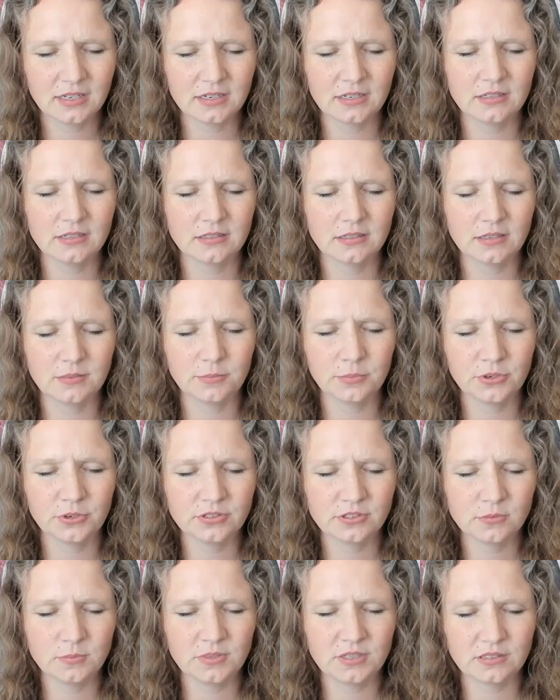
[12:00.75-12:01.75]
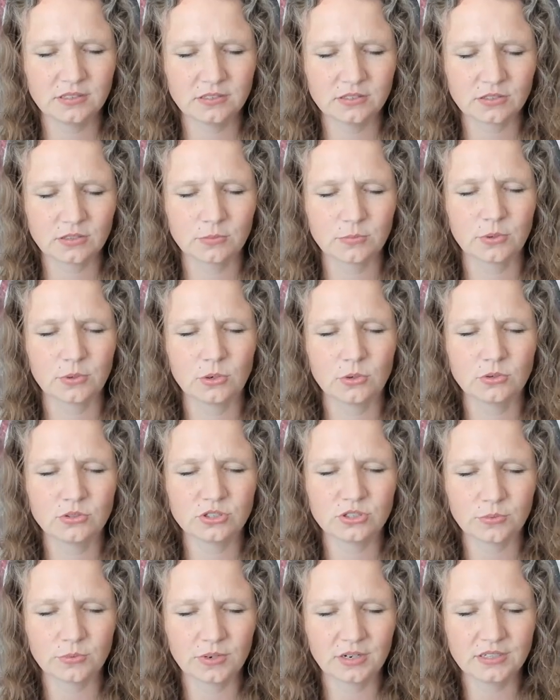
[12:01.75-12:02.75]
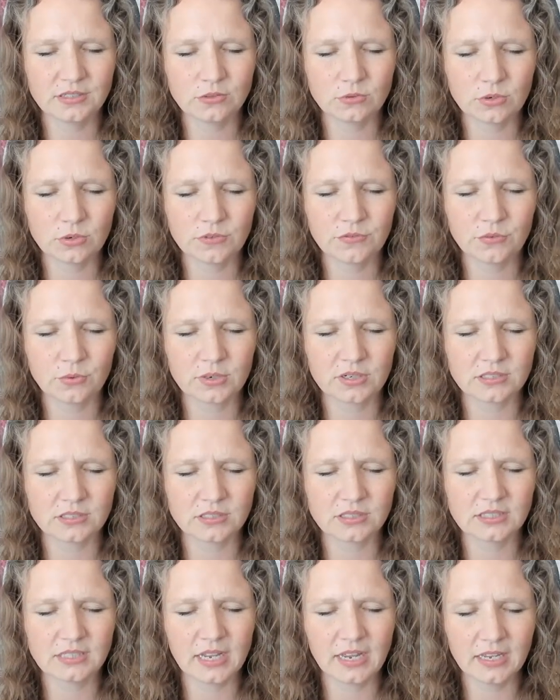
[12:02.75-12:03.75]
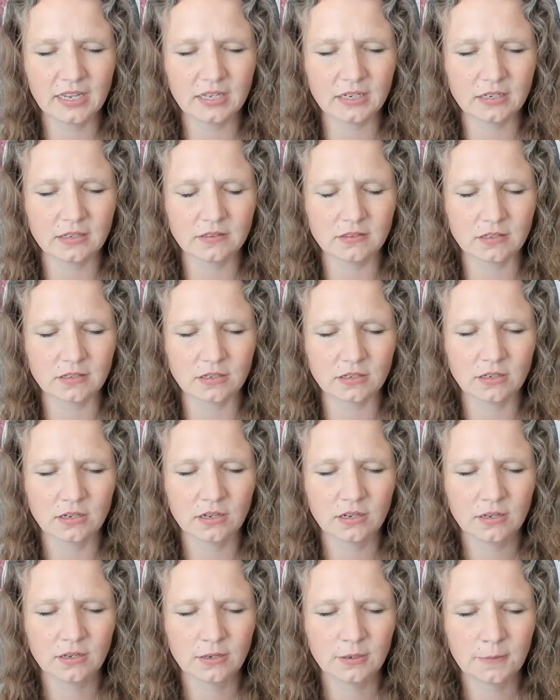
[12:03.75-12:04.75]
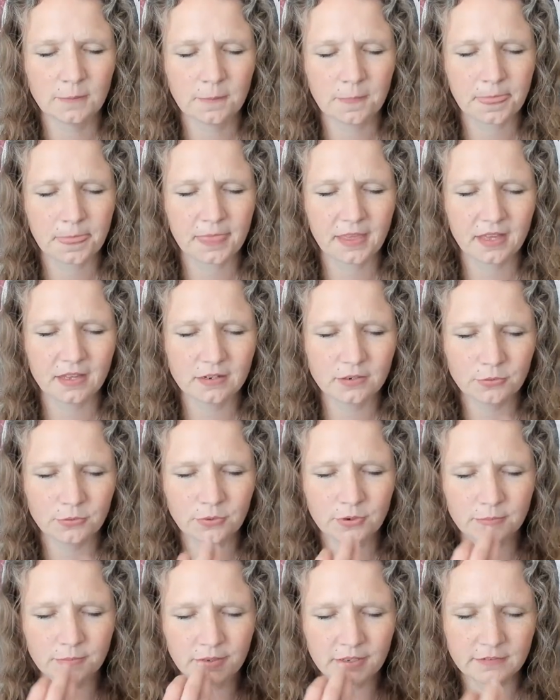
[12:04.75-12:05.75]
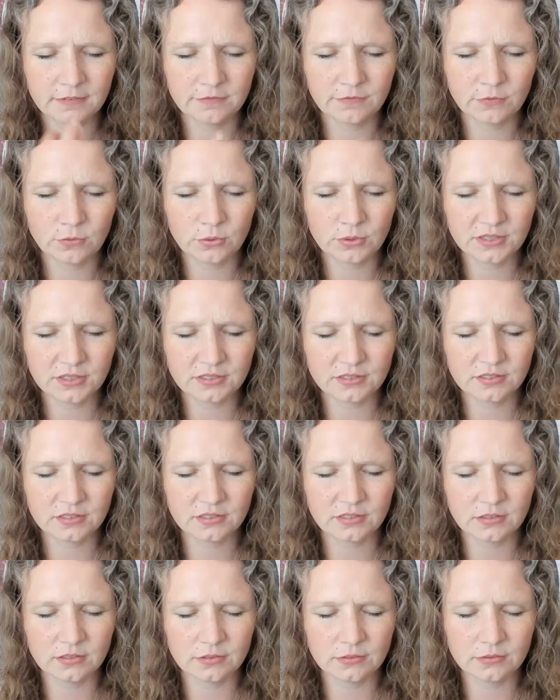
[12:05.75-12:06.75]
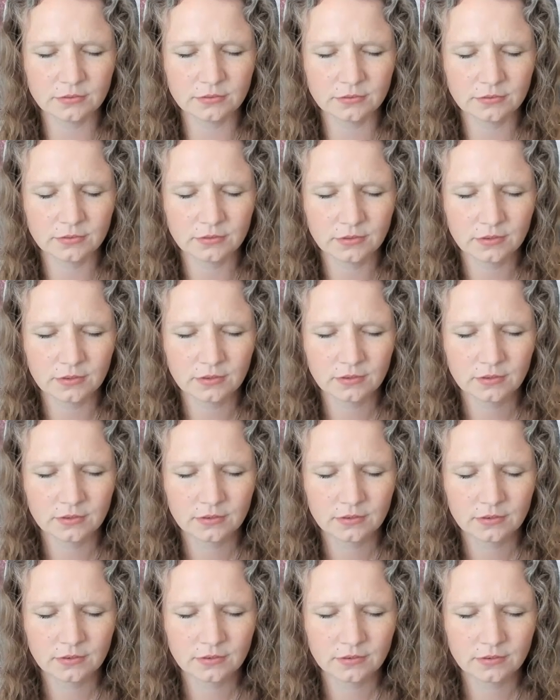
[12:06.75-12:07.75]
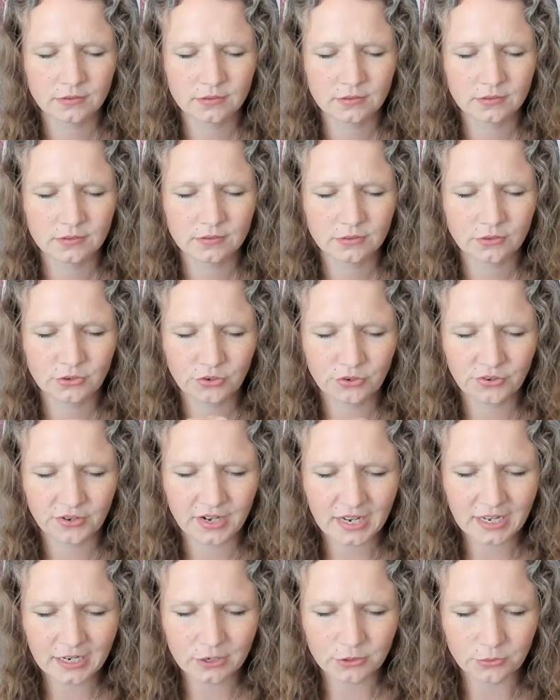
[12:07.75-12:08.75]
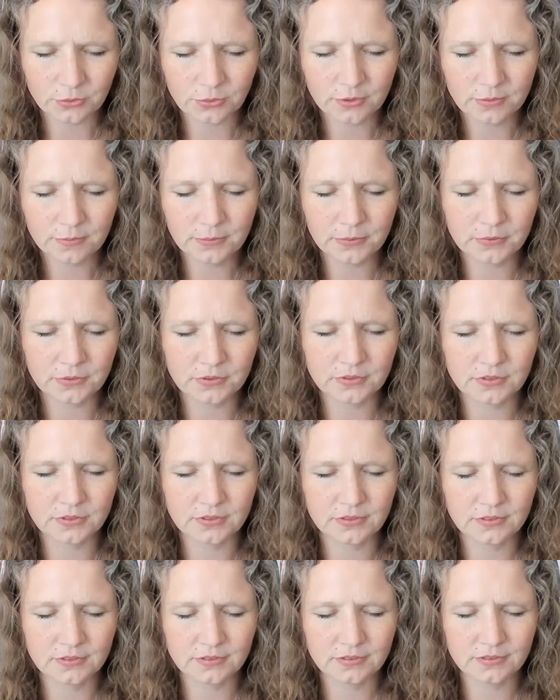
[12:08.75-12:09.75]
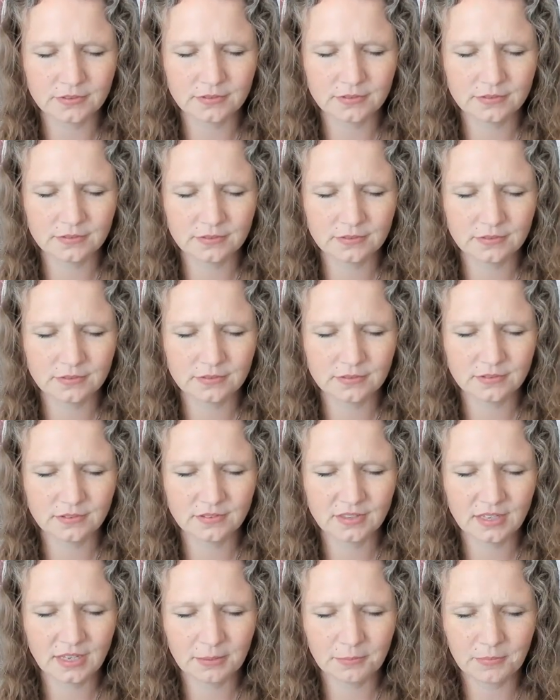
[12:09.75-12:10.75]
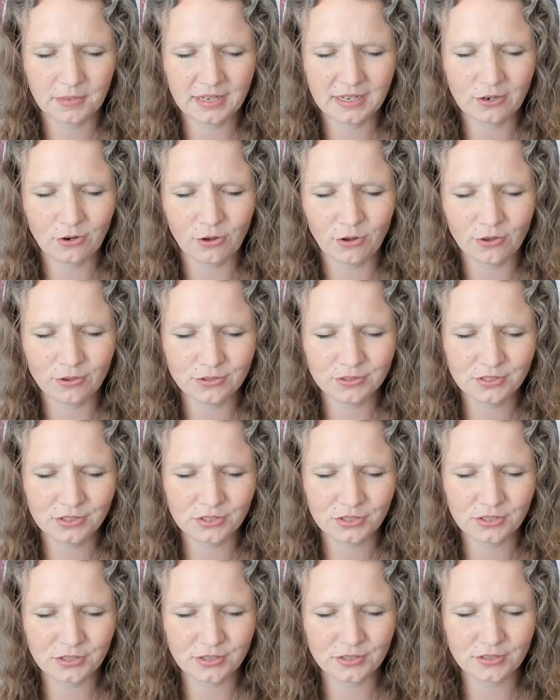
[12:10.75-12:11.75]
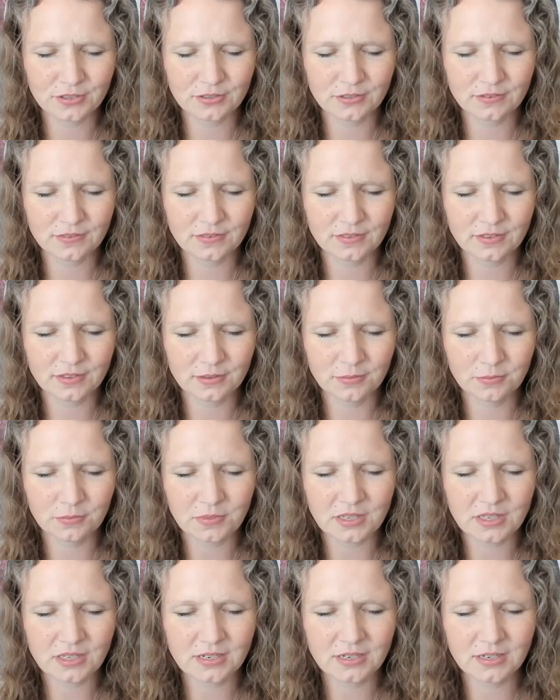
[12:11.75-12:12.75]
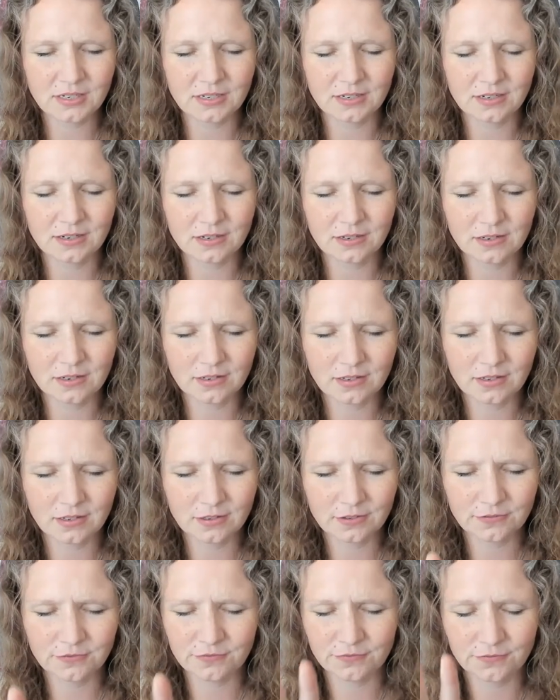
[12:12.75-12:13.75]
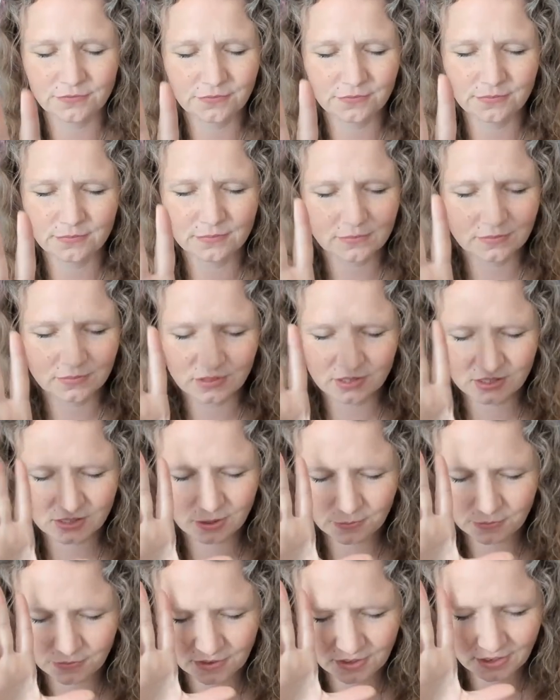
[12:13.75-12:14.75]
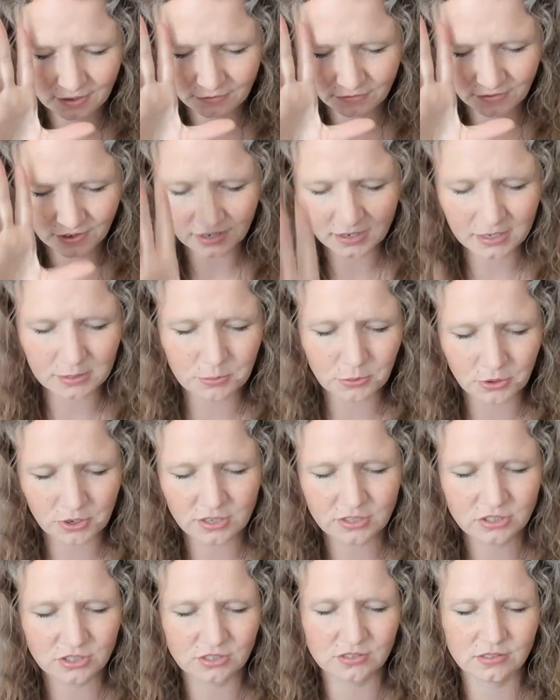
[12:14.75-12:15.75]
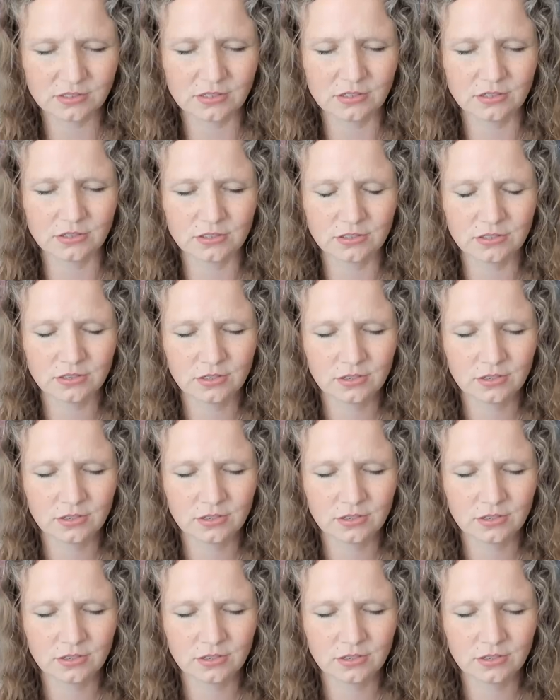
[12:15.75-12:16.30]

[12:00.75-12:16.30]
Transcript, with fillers: it, it puts me in this composure where I don't even want to say anything. I don't want my voice to create a ripple that might alter the meaning of something very precious here.